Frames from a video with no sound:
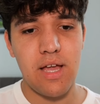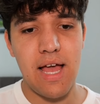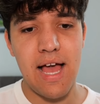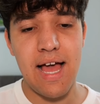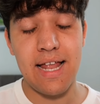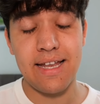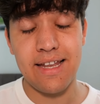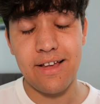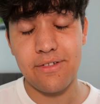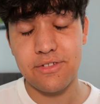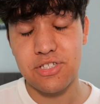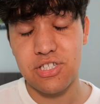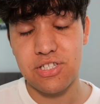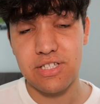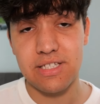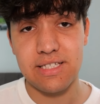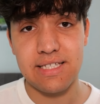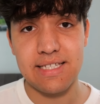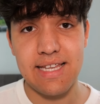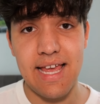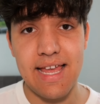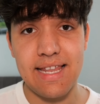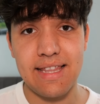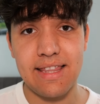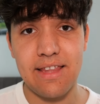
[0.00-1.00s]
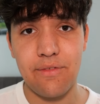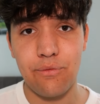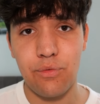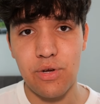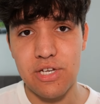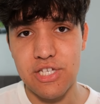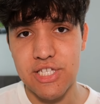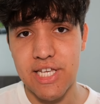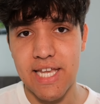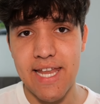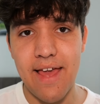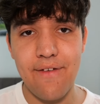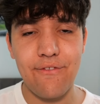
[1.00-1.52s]
And as you said, they've
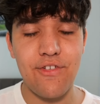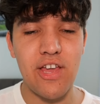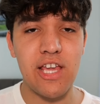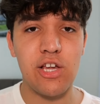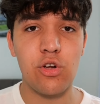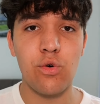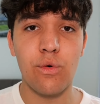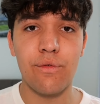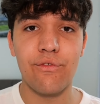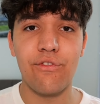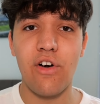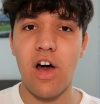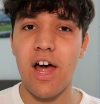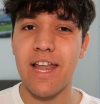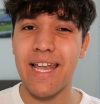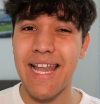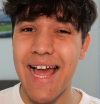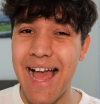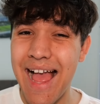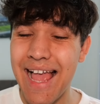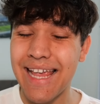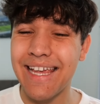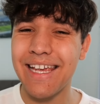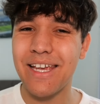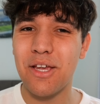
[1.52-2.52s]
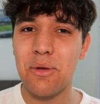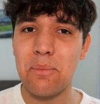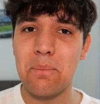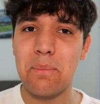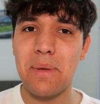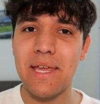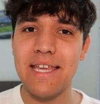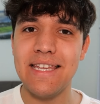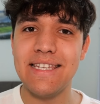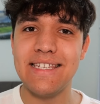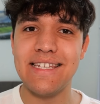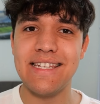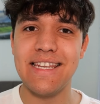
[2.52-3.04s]
reached an FA Cup final and
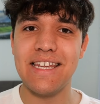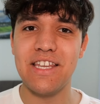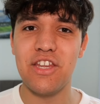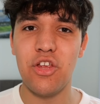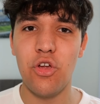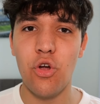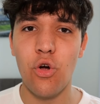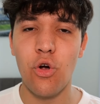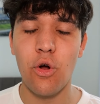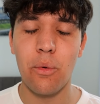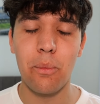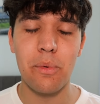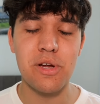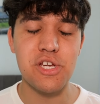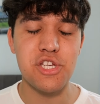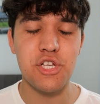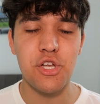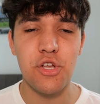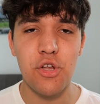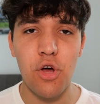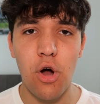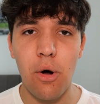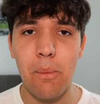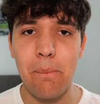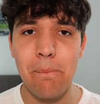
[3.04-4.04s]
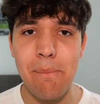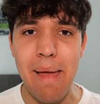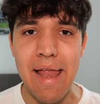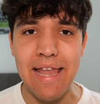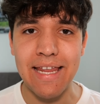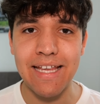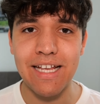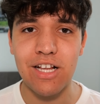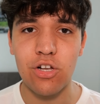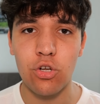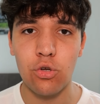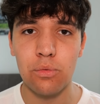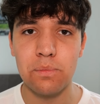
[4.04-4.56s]
competed in Europe, which not
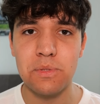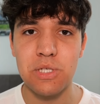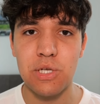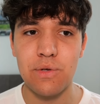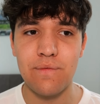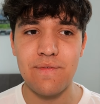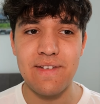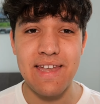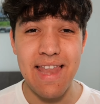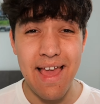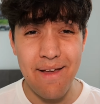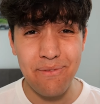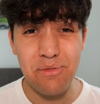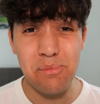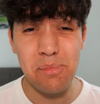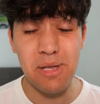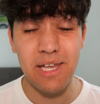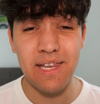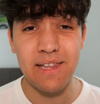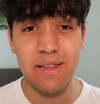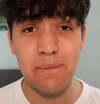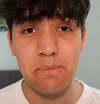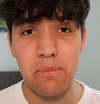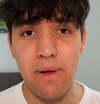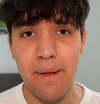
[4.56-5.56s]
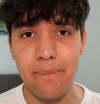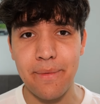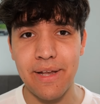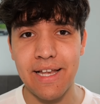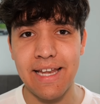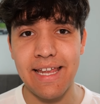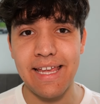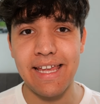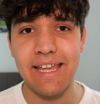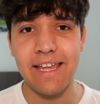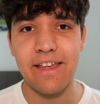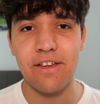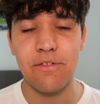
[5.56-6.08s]
many clubs who've never been in the Premier
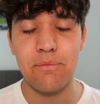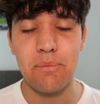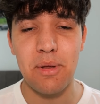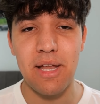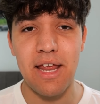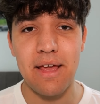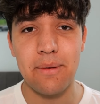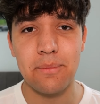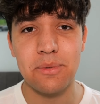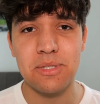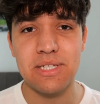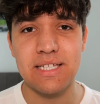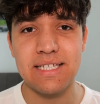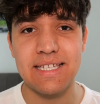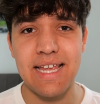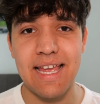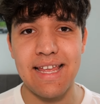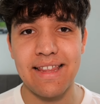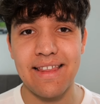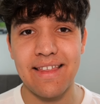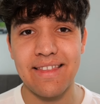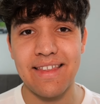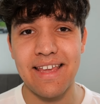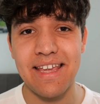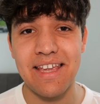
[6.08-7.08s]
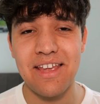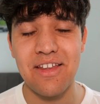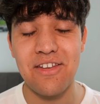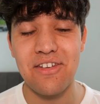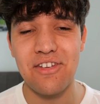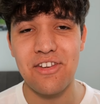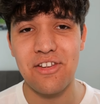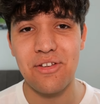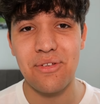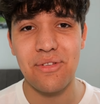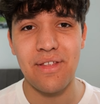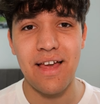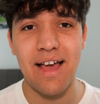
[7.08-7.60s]
League have been able to say that they can
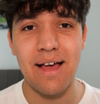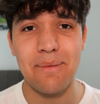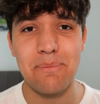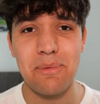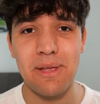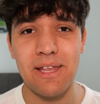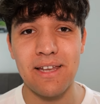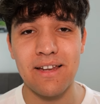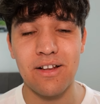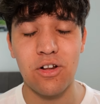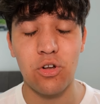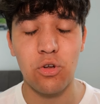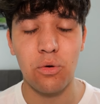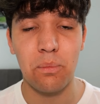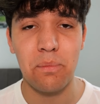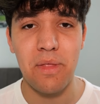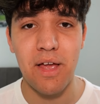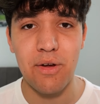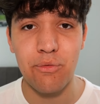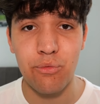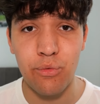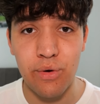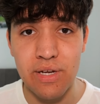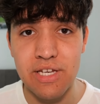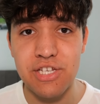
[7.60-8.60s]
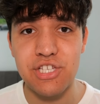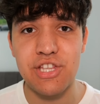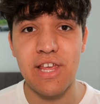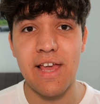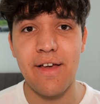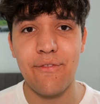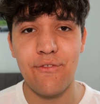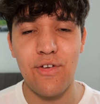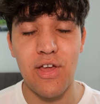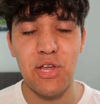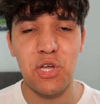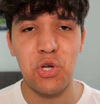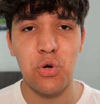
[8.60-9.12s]
do that, being a club that reached the
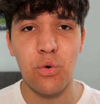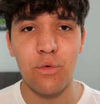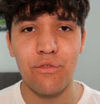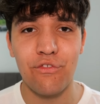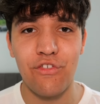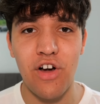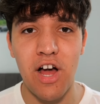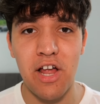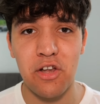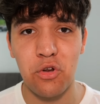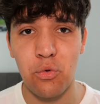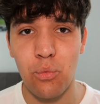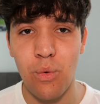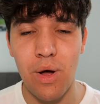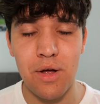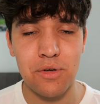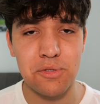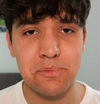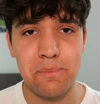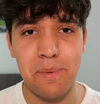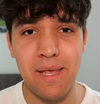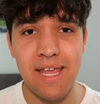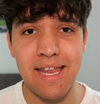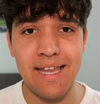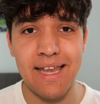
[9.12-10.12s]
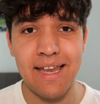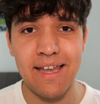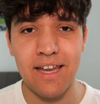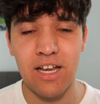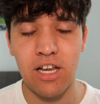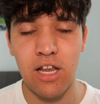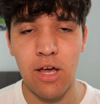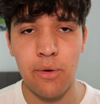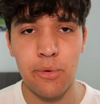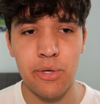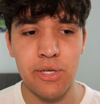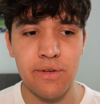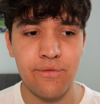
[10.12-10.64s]
FA Cup final whilst being in a
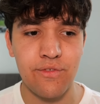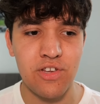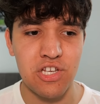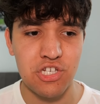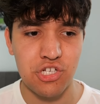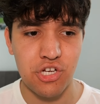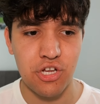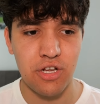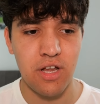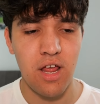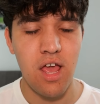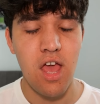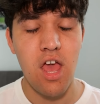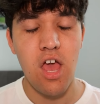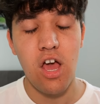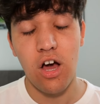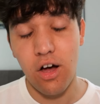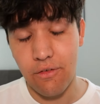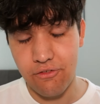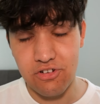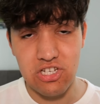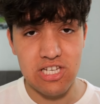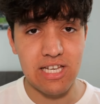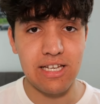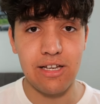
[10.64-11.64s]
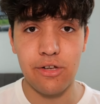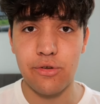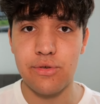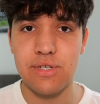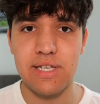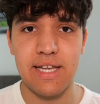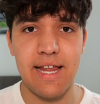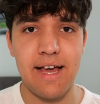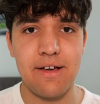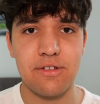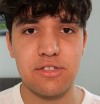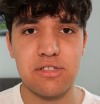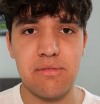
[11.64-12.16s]
lower division, obviously
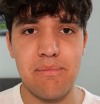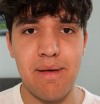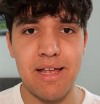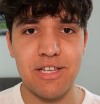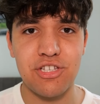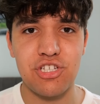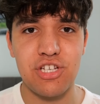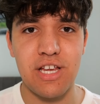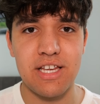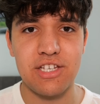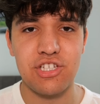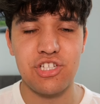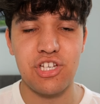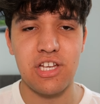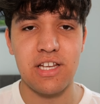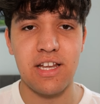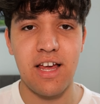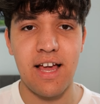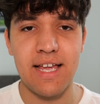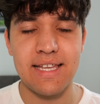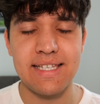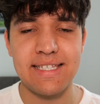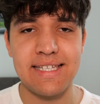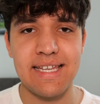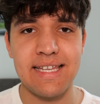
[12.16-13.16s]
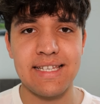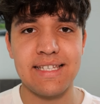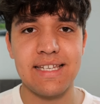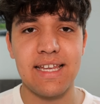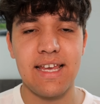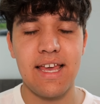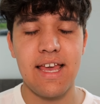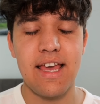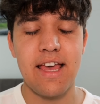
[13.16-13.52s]
losing out to Manchester United.